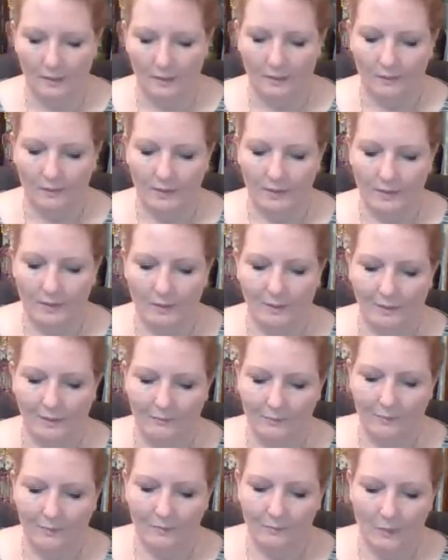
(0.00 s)
So I know I
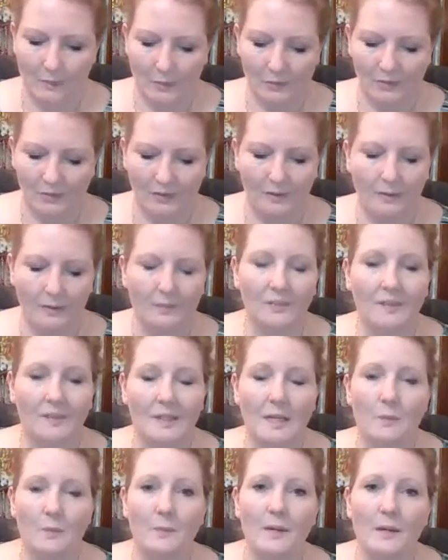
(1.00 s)
posted the
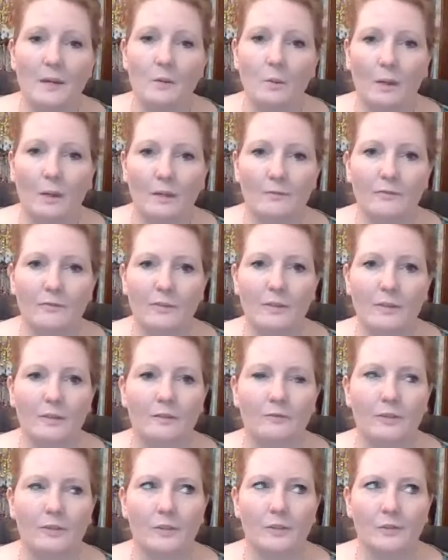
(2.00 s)
sneak peek one for the
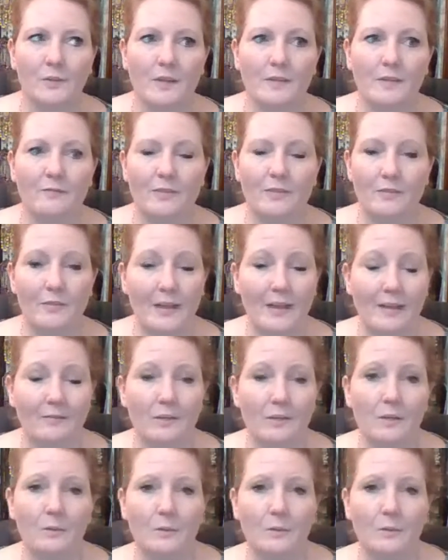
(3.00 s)
Fiercely Fifth Avenue,